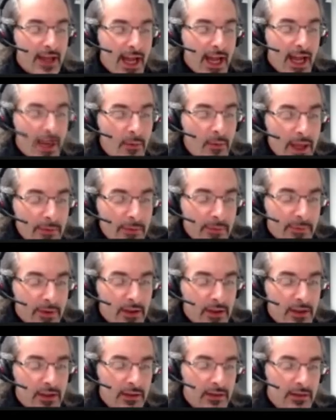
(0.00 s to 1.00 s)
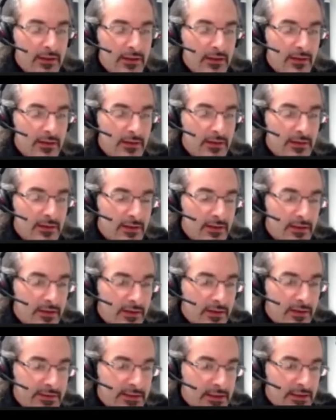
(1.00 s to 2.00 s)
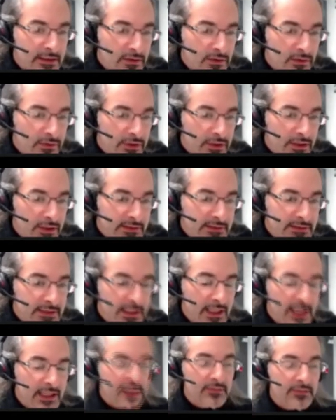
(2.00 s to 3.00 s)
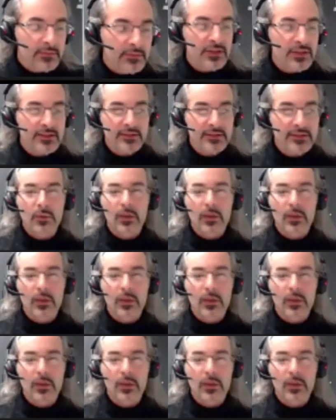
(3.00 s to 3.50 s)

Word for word: However, you see the continuous line, which is